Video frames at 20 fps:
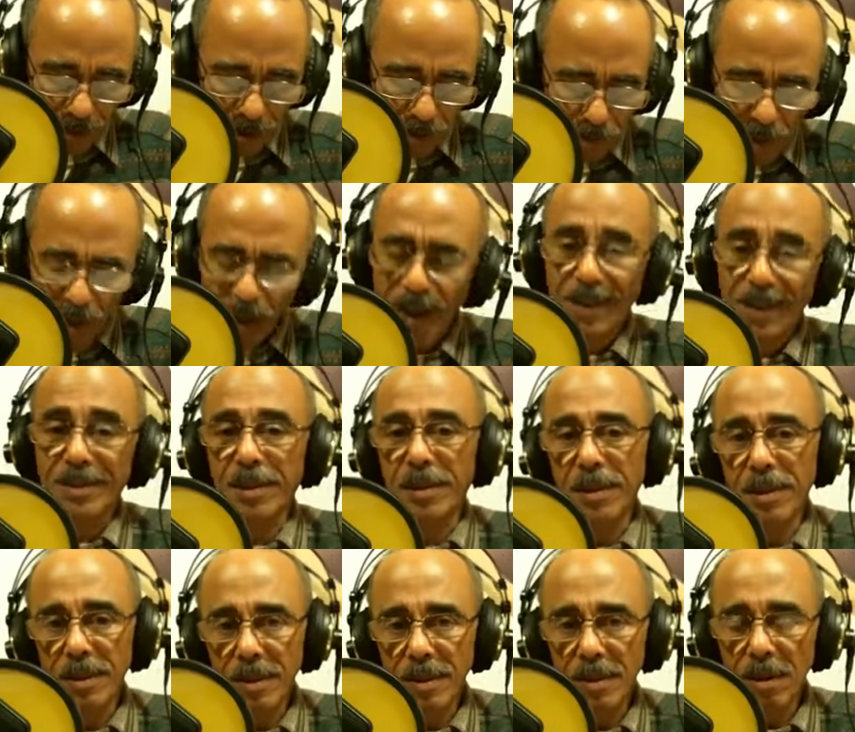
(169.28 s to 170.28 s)
But,
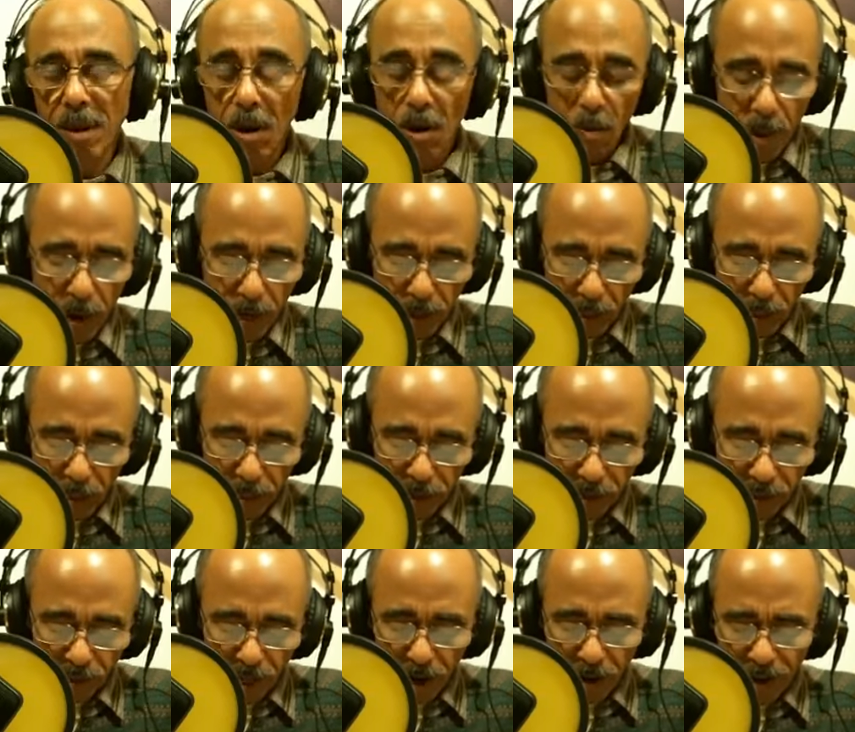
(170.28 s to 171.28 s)
oh my
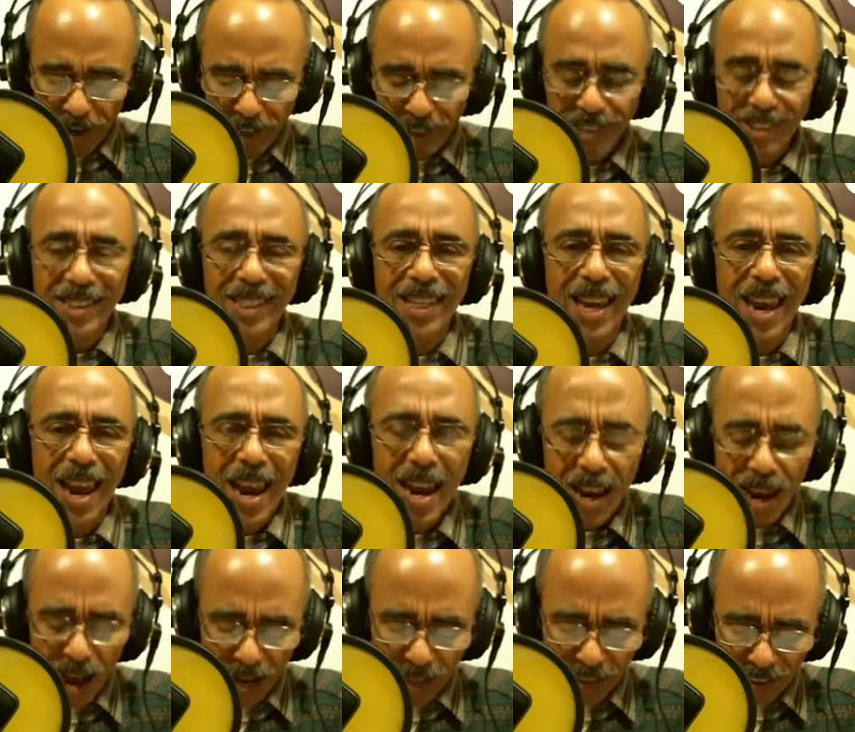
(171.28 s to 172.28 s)
goodness, there is
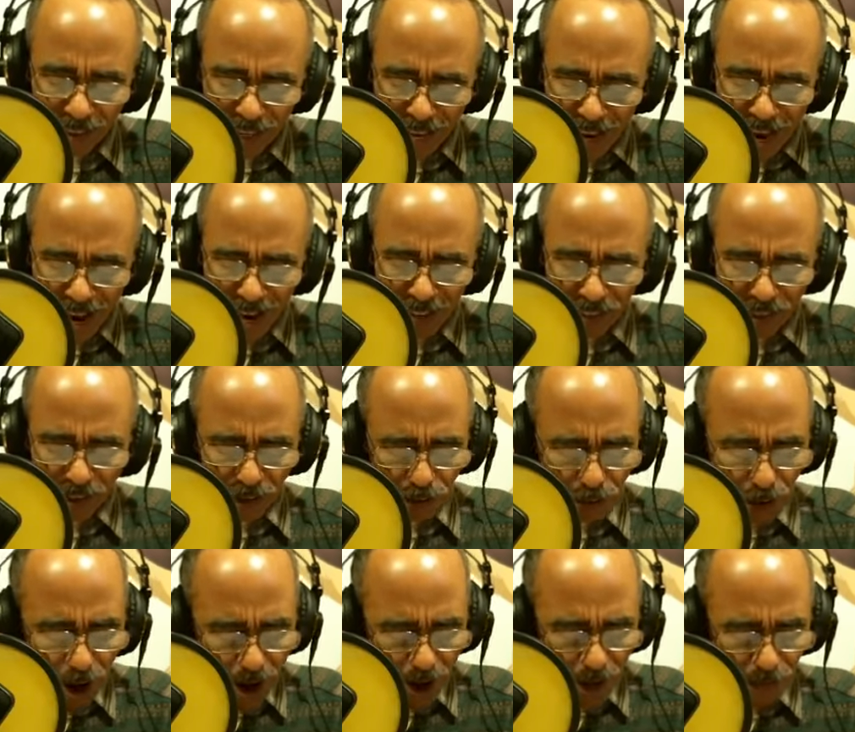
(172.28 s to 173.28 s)
chaos, and
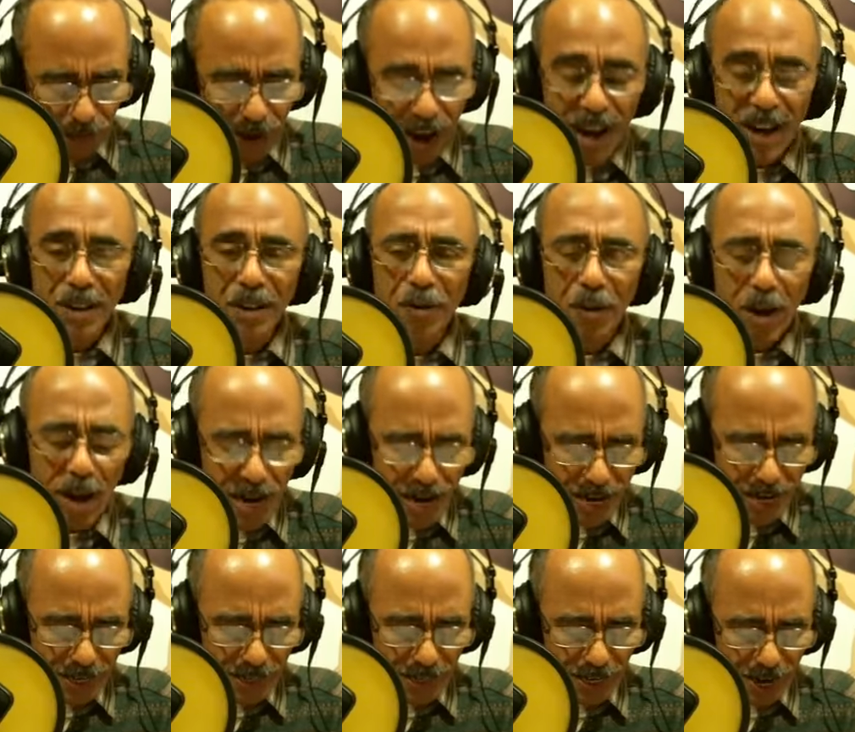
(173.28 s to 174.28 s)
strife, and
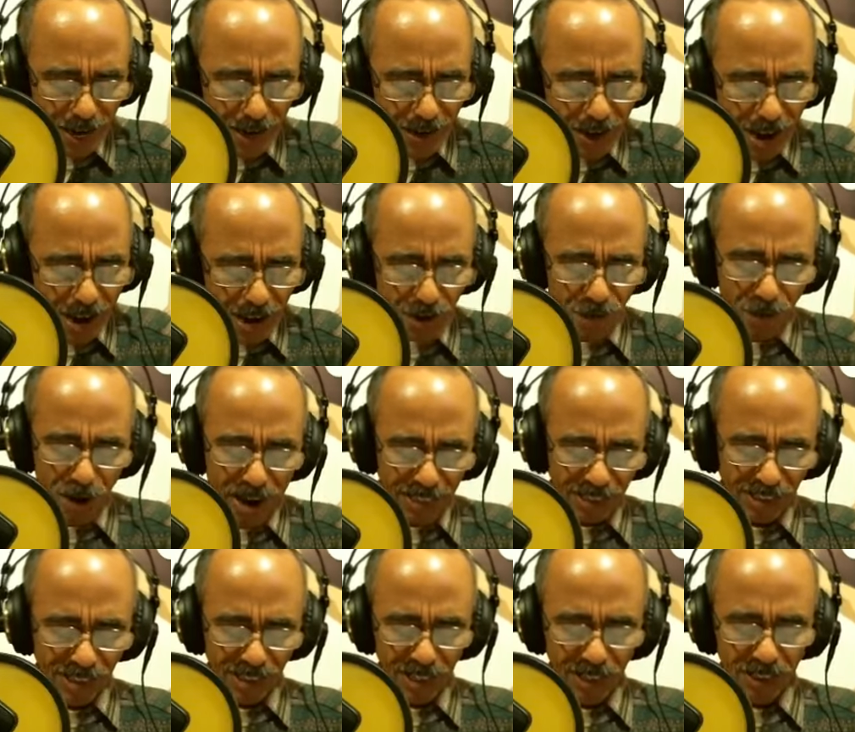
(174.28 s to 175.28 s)
greed, and
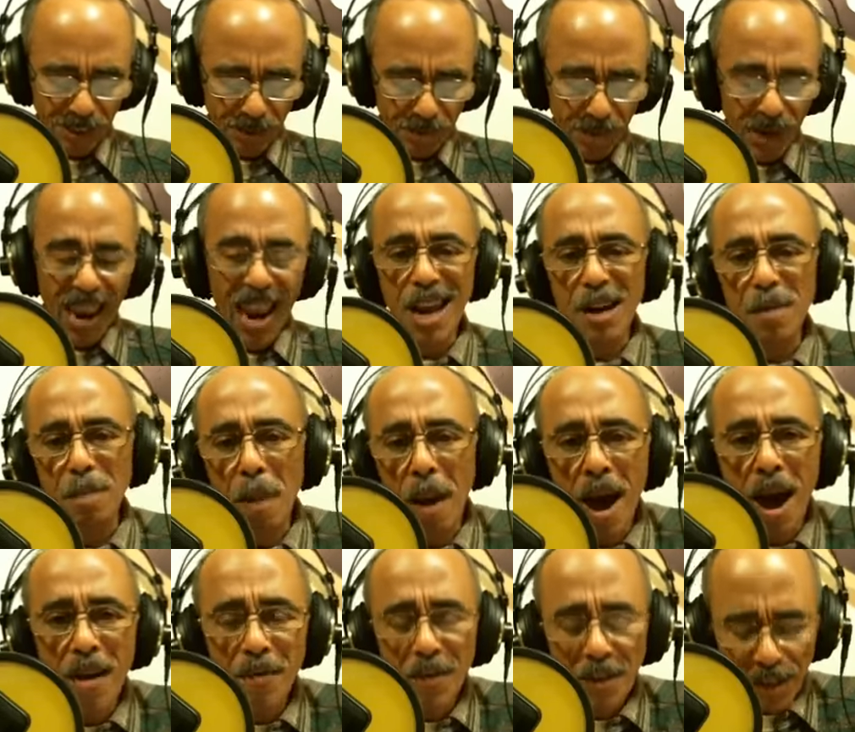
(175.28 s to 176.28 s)
racism, and
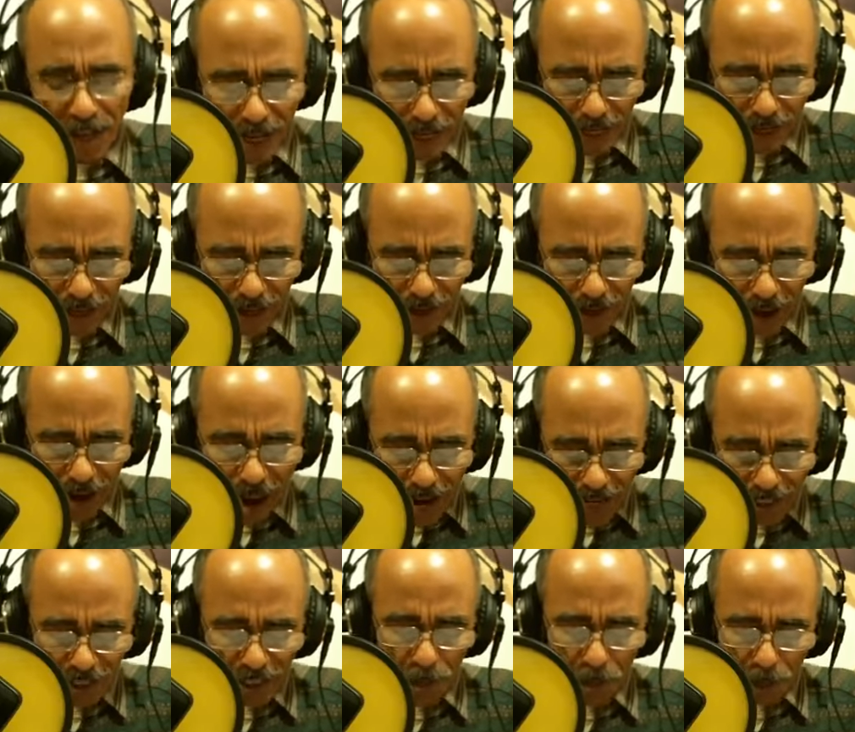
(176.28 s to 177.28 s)
poverty,
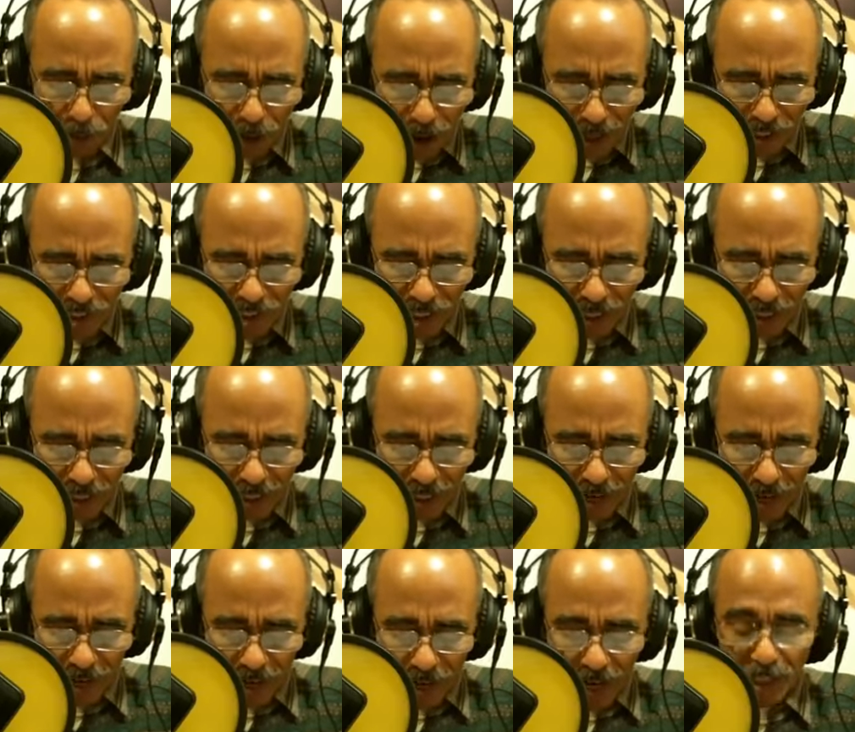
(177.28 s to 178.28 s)
and depression,
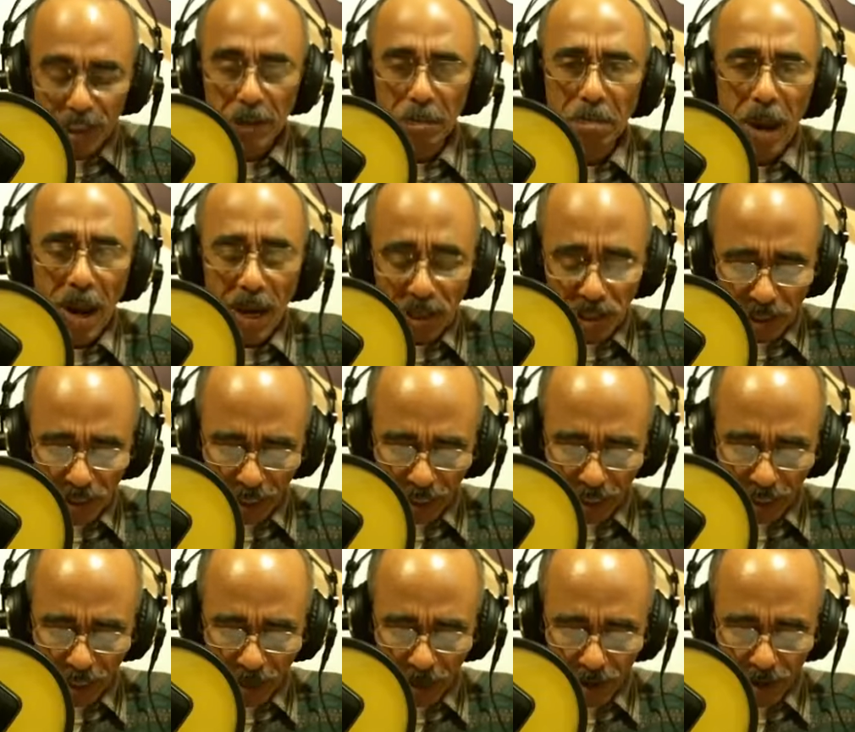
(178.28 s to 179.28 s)
especially
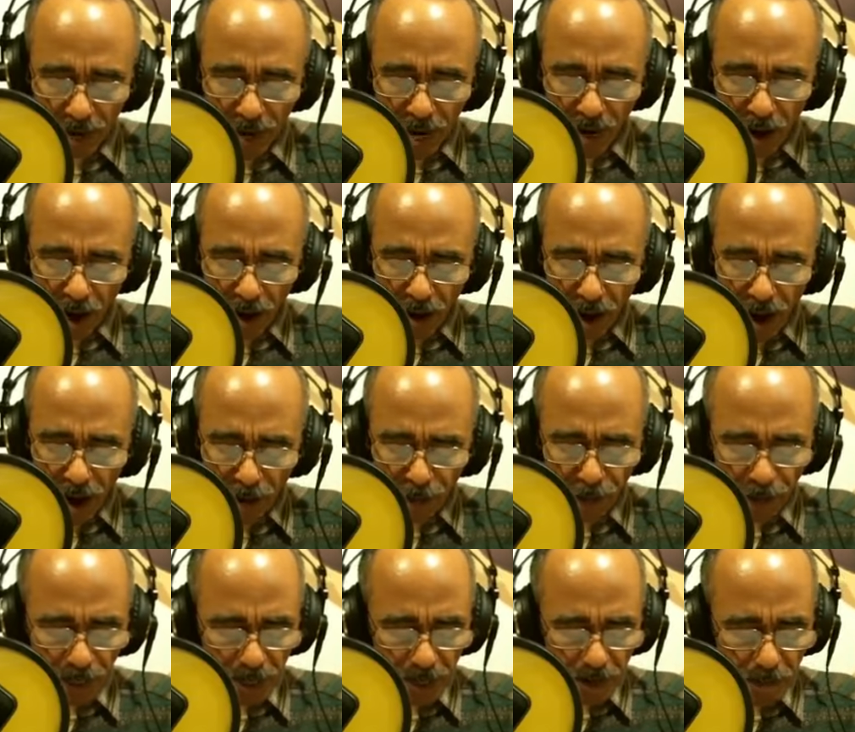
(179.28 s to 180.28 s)
in our
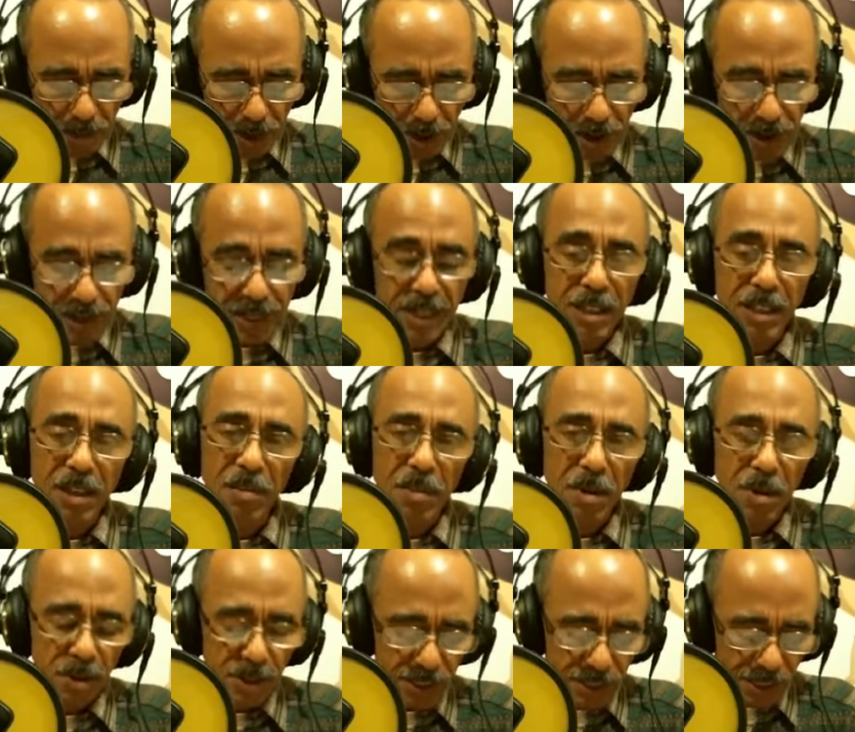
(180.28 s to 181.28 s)
African American
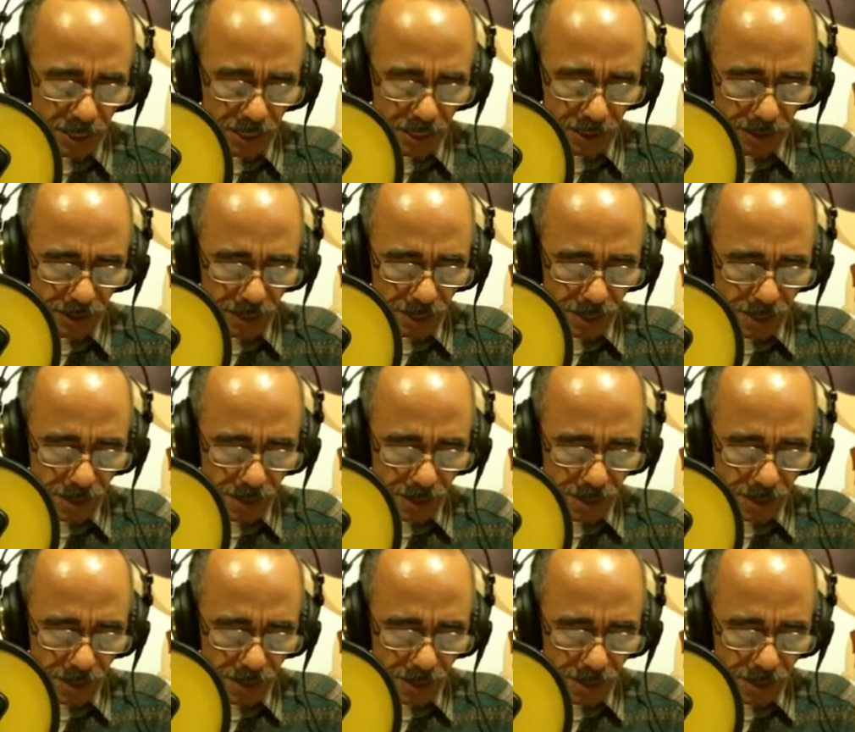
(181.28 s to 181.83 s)
communities.